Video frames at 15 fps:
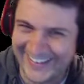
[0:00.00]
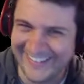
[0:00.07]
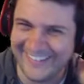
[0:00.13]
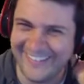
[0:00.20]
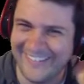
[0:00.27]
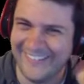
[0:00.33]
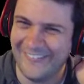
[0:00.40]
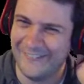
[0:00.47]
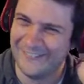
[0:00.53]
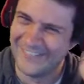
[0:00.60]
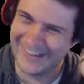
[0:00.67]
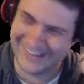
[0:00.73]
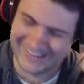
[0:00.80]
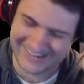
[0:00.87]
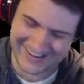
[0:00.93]
Oh
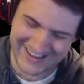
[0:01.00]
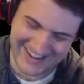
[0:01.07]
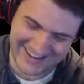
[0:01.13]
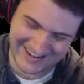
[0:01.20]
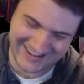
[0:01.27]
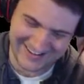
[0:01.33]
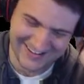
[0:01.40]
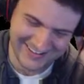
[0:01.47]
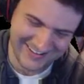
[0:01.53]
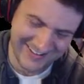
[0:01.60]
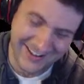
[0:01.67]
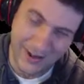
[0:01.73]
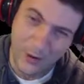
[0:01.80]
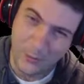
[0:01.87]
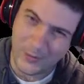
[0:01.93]
my god.
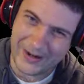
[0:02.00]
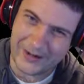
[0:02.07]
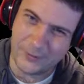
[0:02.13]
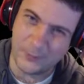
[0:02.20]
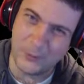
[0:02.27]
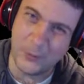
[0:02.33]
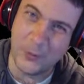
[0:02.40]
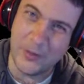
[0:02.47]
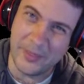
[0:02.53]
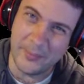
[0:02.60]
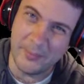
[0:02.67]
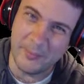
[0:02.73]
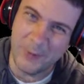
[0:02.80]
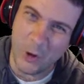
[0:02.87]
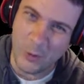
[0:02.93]
Way to ruin the
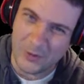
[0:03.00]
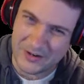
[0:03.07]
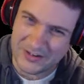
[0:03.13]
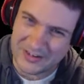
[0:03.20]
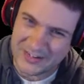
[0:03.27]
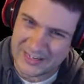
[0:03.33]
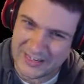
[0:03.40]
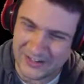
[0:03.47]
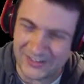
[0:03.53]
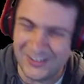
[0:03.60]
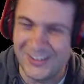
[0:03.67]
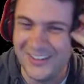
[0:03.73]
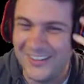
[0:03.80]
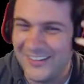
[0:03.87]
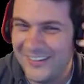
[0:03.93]
moment,
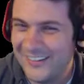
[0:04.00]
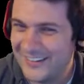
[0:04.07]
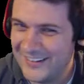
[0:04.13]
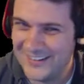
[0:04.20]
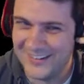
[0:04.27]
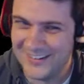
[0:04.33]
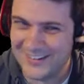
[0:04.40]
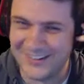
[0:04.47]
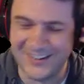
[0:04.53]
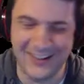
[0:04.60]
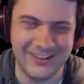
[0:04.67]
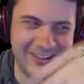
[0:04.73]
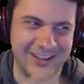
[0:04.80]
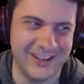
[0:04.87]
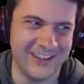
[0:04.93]
Neil.
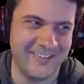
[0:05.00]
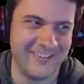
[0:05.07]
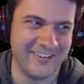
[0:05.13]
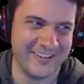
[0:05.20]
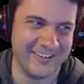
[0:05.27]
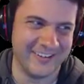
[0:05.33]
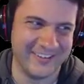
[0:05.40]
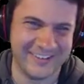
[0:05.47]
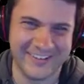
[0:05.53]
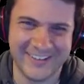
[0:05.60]
Good lord.